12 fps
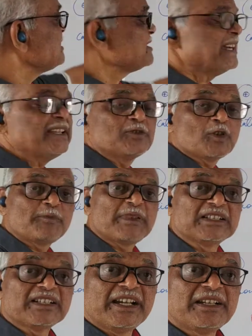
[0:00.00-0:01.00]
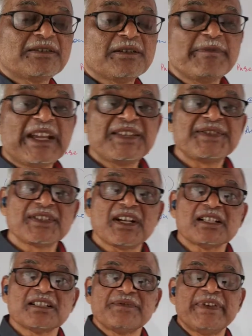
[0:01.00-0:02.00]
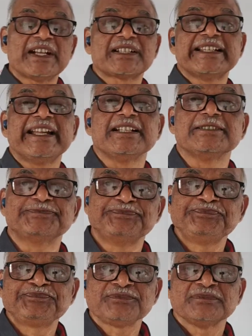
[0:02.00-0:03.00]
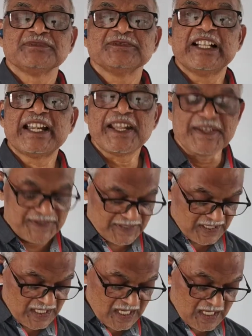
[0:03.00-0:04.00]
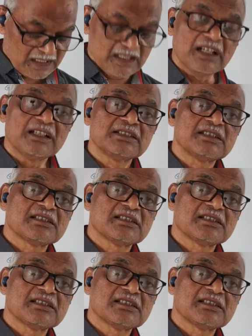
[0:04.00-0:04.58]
size of anion remains unaffected. That is, the